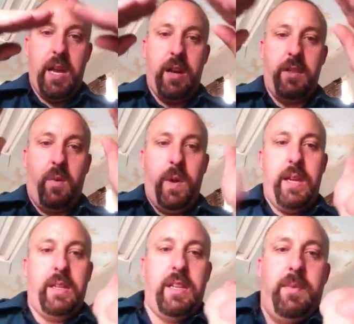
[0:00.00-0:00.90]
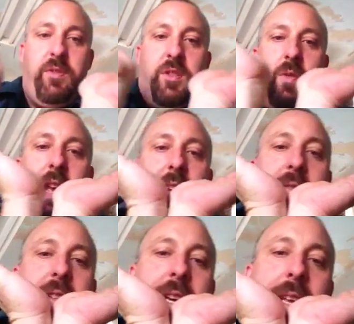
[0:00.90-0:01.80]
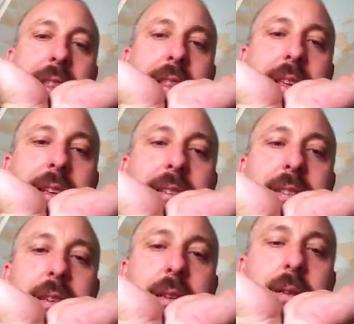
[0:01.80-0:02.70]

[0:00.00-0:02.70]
and on the wing tips you would have like this.